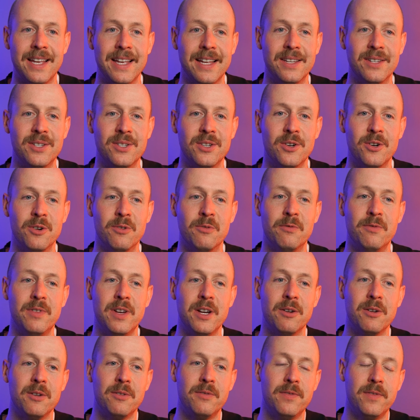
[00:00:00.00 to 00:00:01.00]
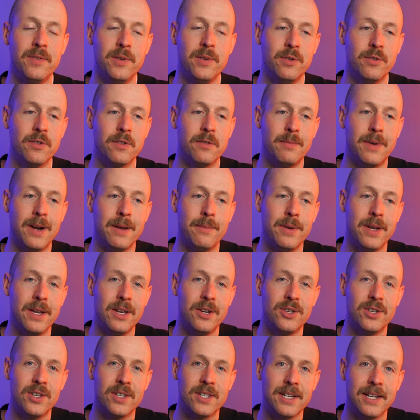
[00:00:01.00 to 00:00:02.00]
and so very few of my
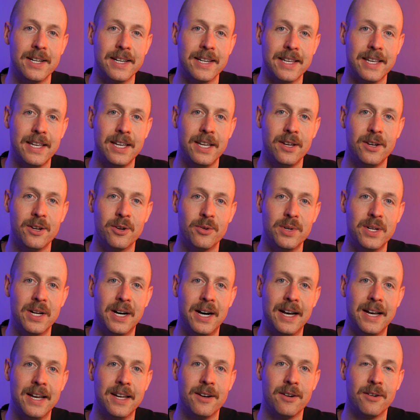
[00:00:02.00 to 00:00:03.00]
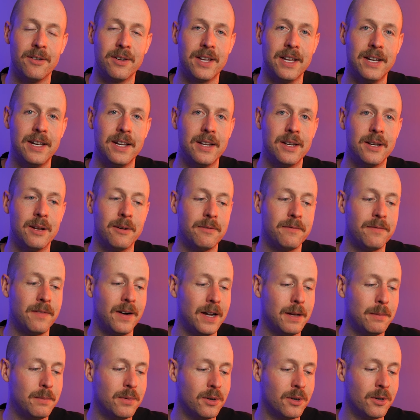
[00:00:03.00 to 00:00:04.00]
patients on a keto diet are getting enough
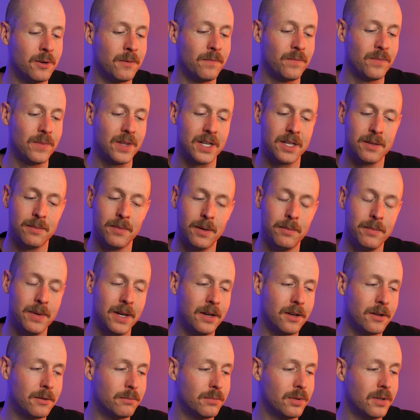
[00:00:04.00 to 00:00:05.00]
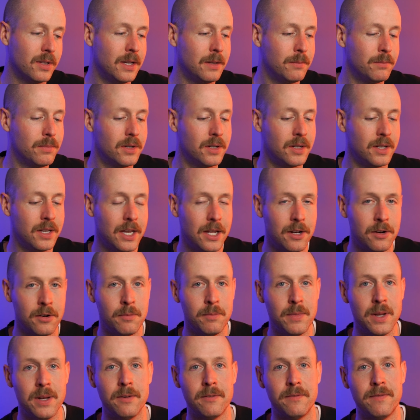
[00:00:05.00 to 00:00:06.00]
fiber. That's my main complaint. But
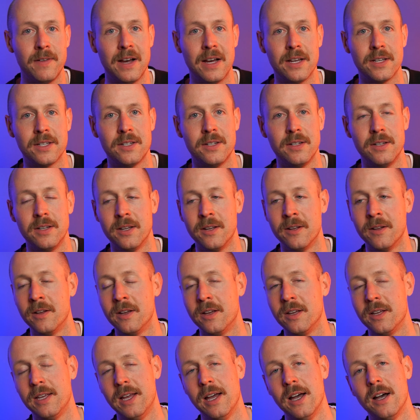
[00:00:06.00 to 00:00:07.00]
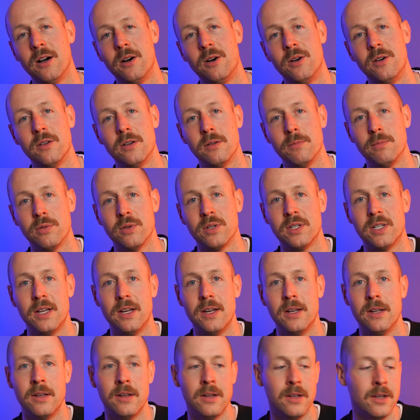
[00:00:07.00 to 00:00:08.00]
intermittent fasting, yeah,
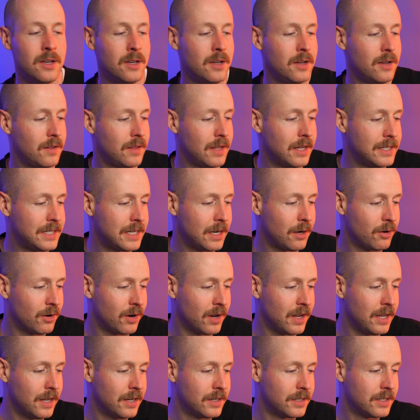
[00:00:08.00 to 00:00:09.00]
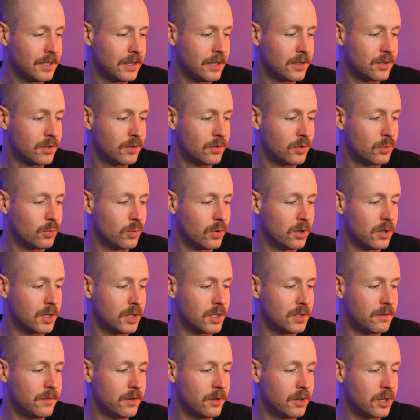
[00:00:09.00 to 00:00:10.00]
100%. That's how our ancestors were.
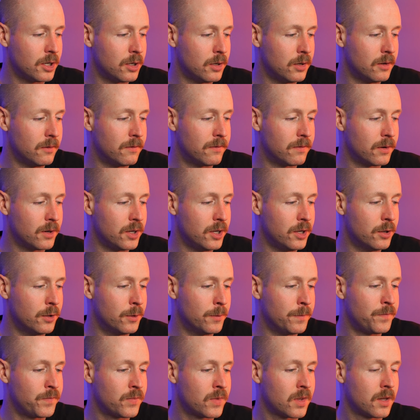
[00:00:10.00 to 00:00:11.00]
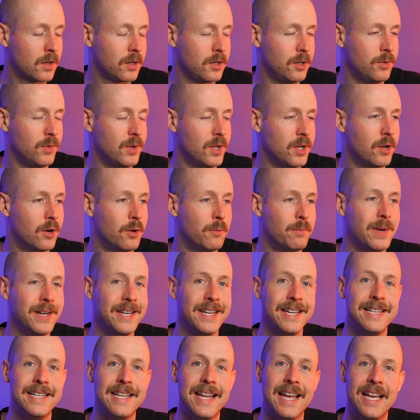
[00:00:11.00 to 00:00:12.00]
It's very good for you. You can go
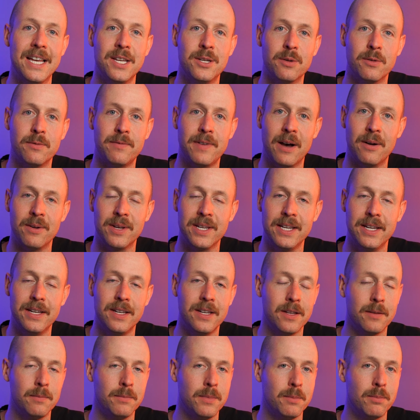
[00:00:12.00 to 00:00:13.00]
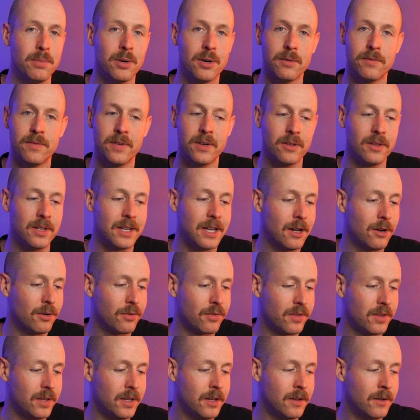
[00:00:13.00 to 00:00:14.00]
many days without eating and be perfectly
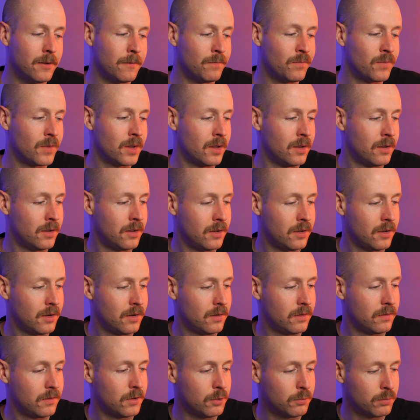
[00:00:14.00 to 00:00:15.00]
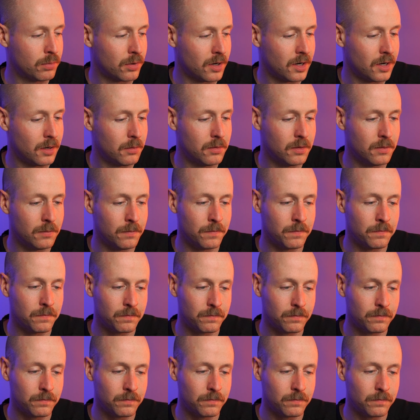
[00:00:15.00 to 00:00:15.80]
healthy. No problem.